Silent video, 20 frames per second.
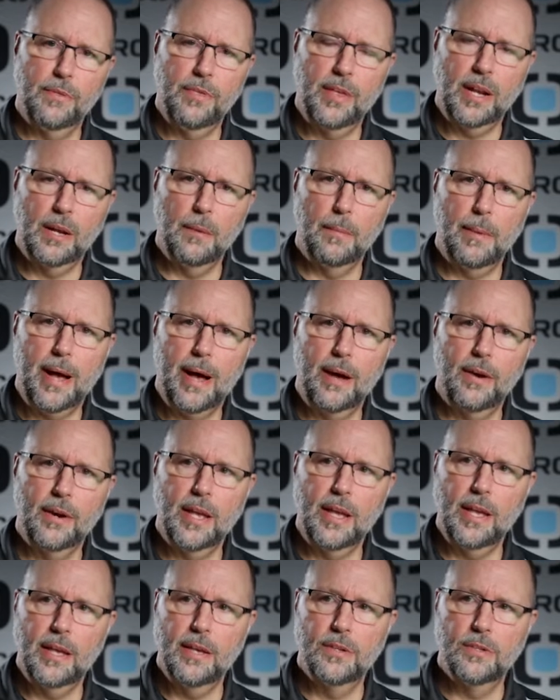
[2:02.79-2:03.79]
think about
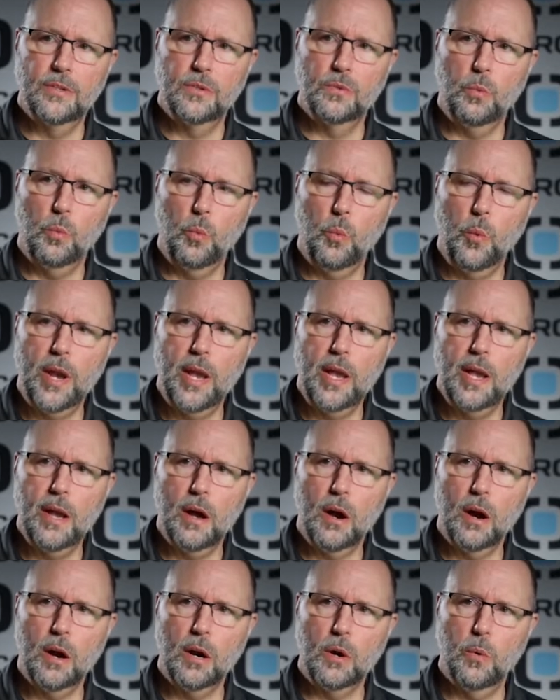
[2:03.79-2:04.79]
is we
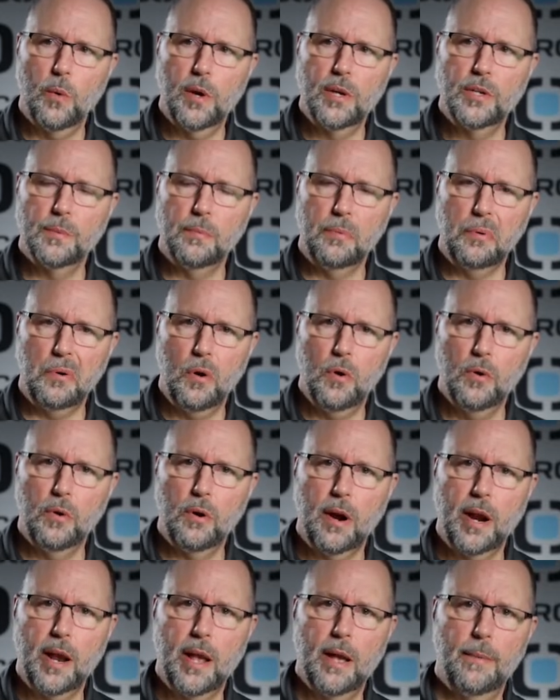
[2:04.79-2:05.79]
are going to
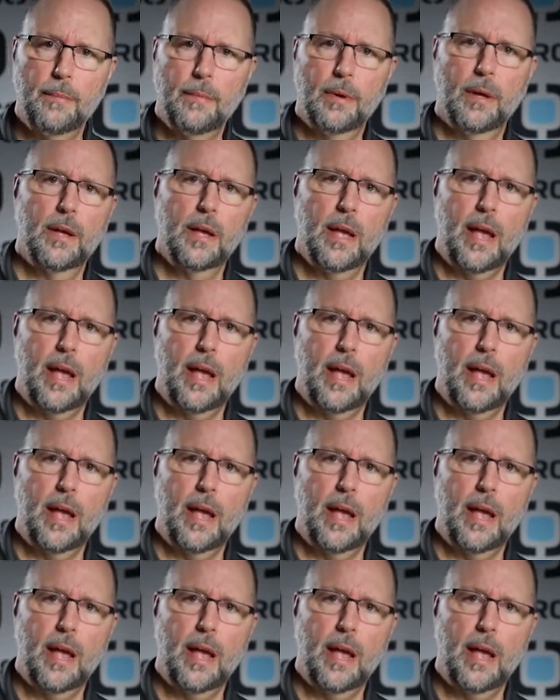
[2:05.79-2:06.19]
program